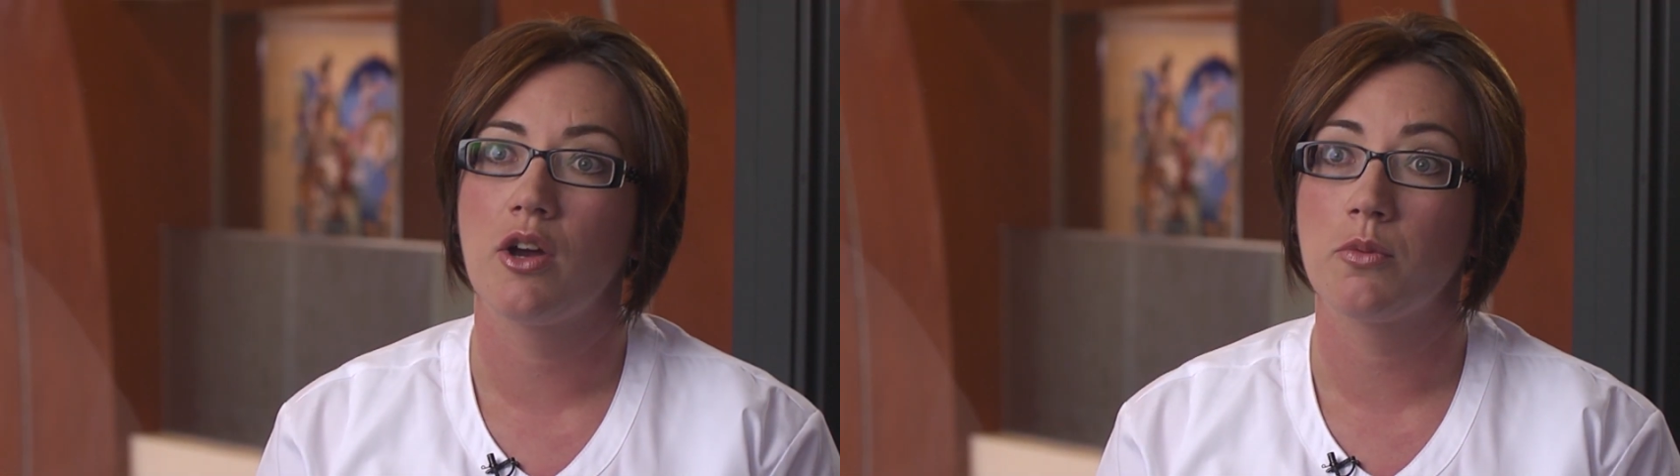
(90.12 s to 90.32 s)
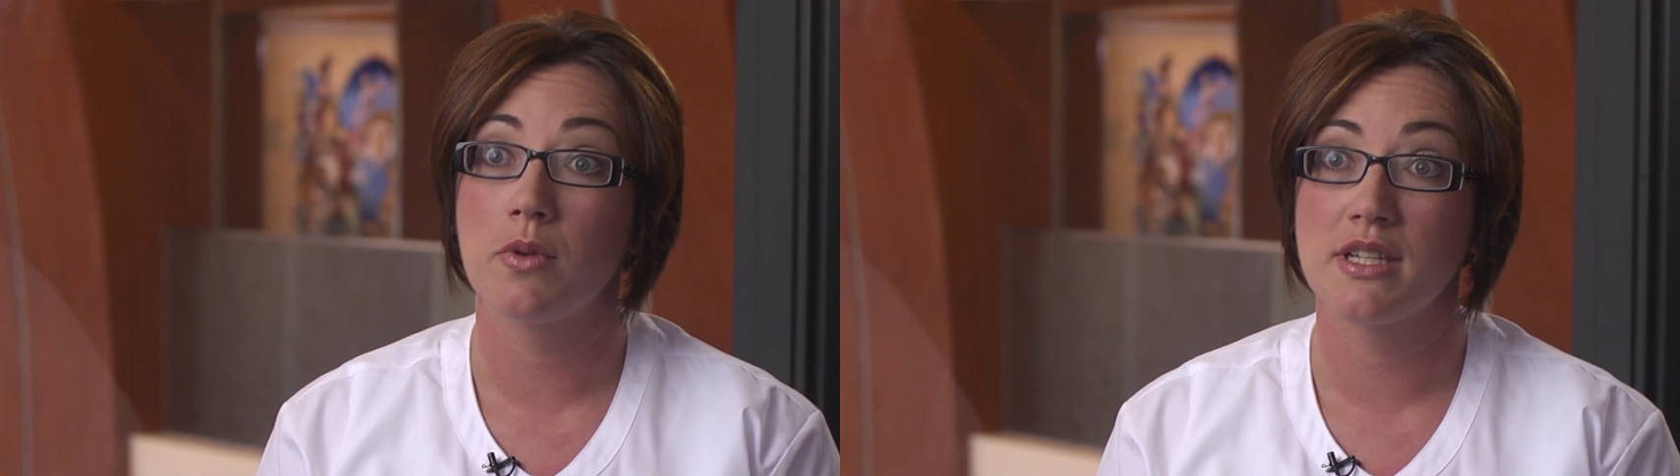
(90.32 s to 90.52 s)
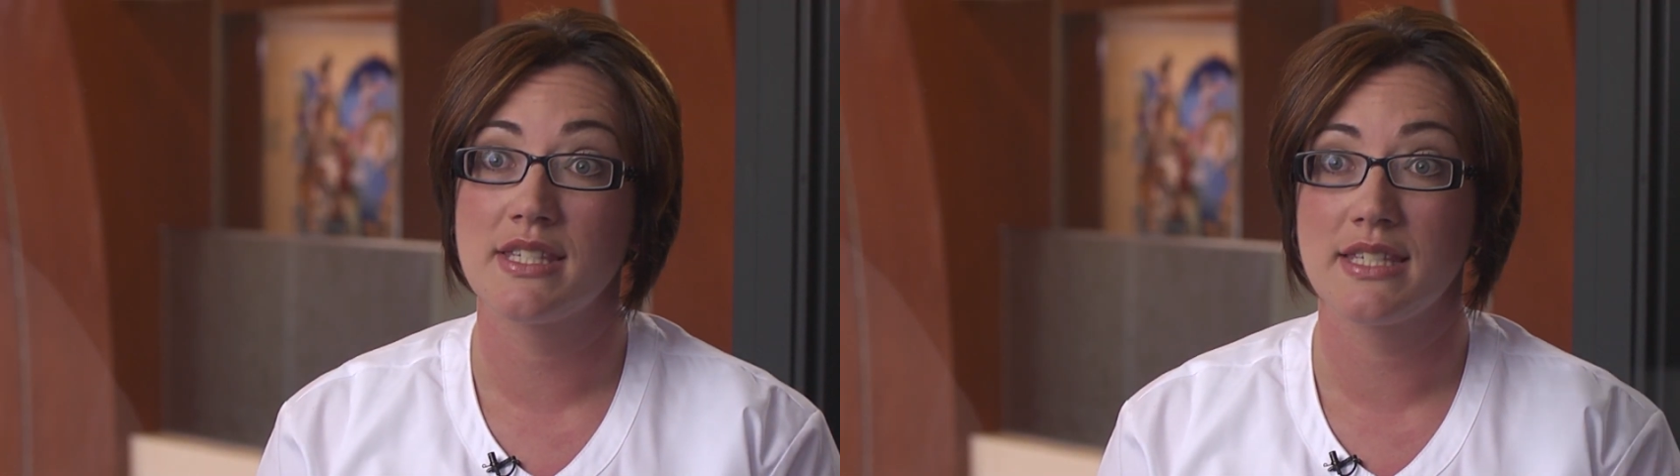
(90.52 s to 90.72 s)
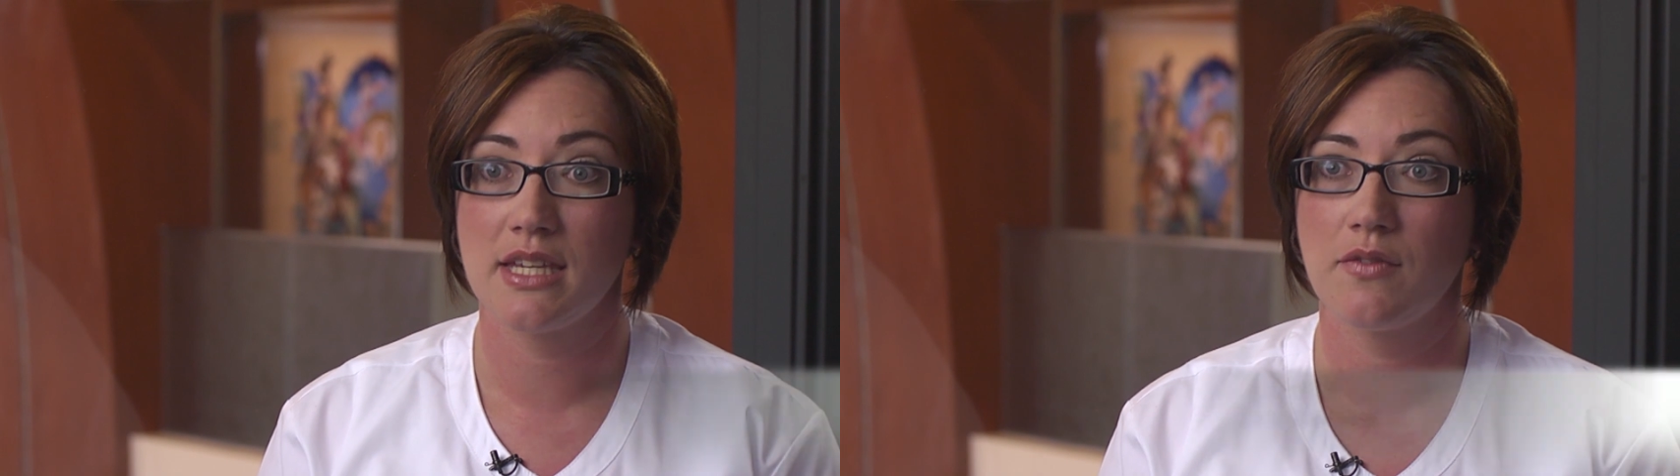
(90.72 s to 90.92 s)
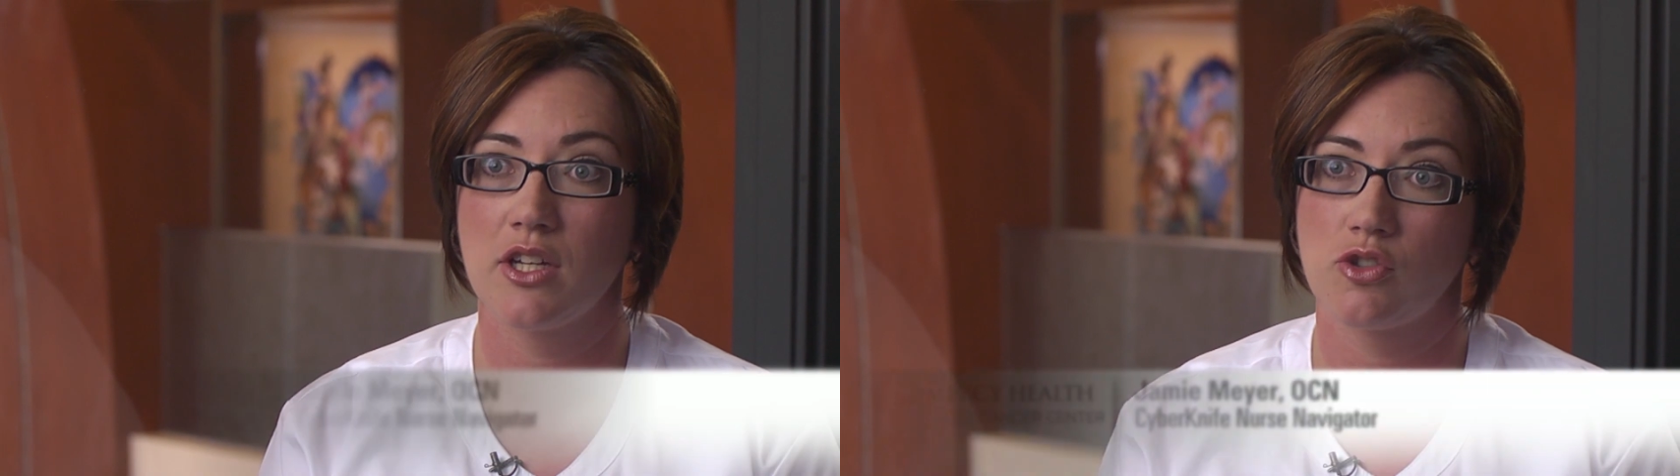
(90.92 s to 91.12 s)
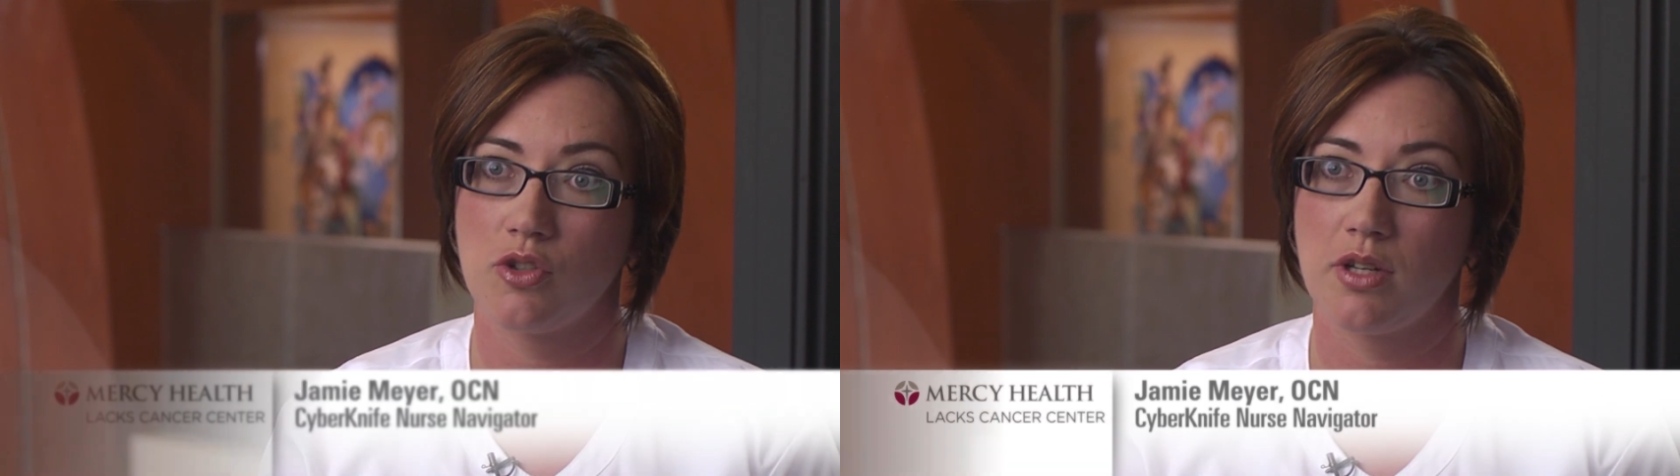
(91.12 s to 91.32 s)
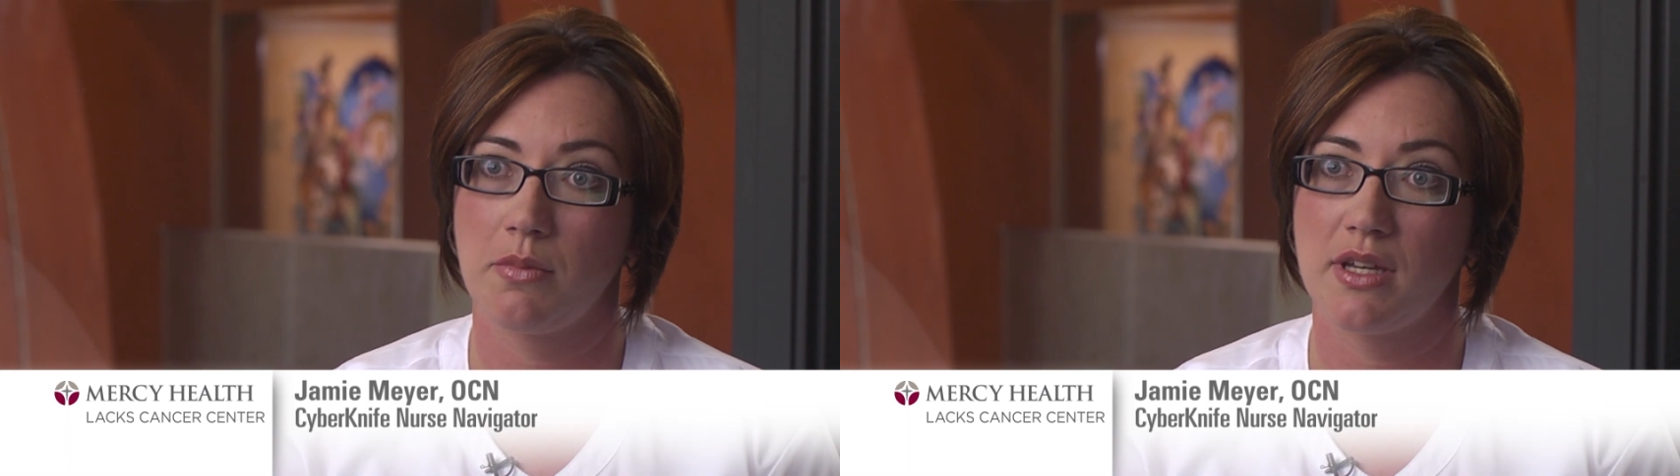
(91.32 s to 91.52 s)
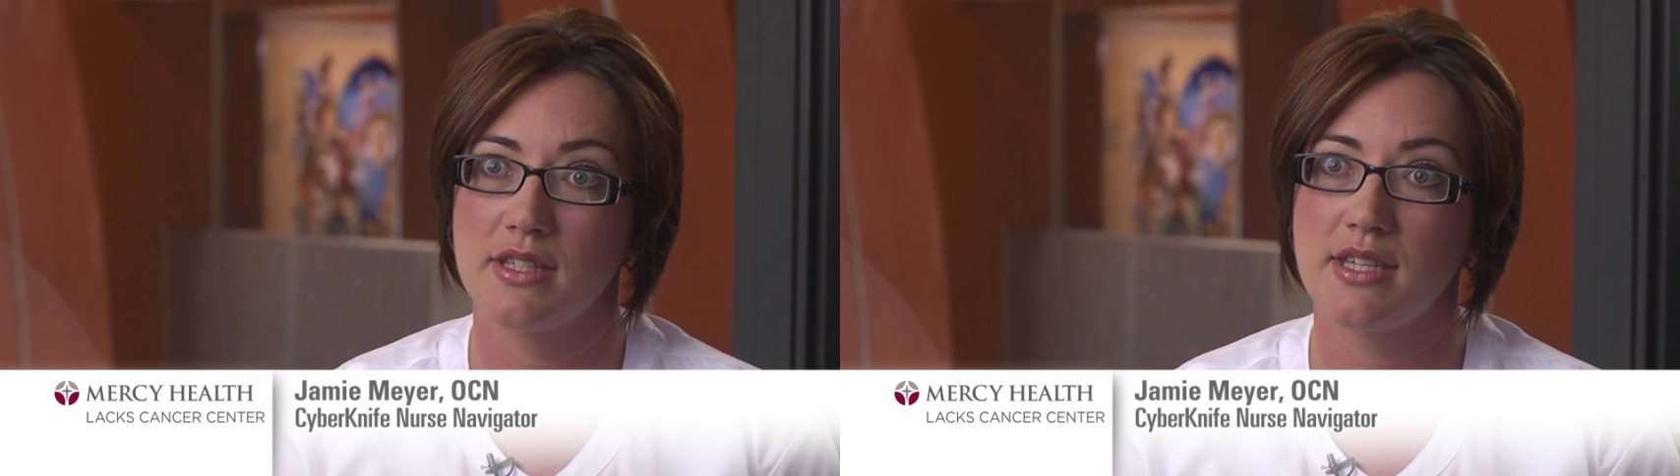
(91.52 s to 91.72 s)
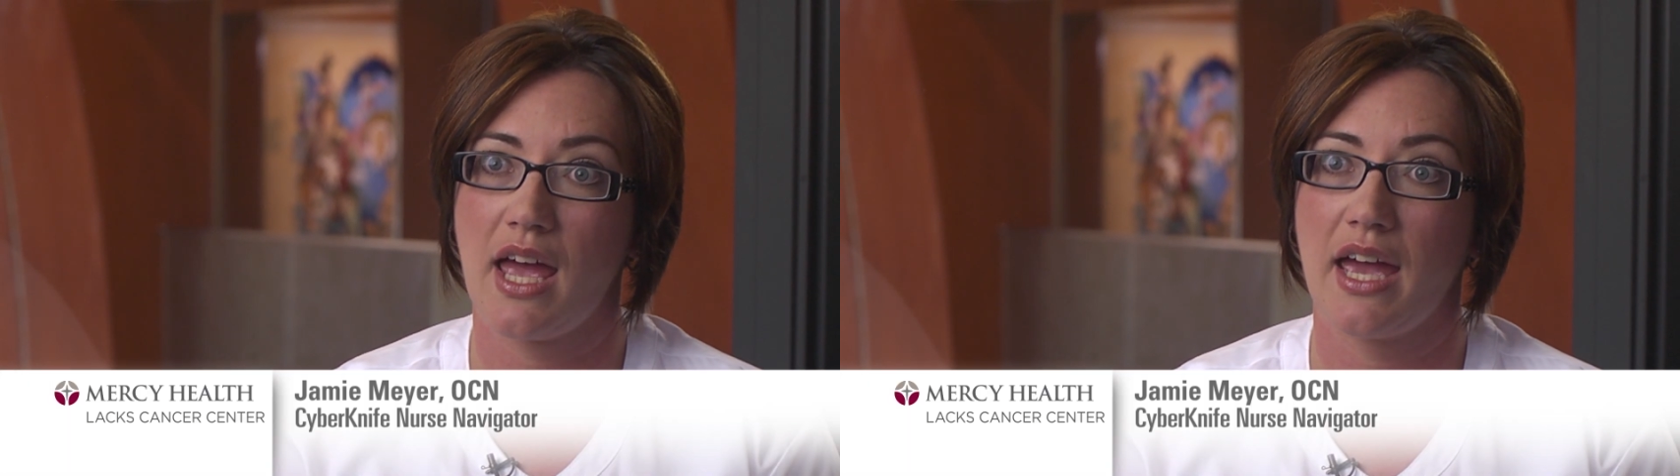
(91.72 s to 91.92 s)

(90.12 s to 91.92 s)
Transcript: are receiving treatments,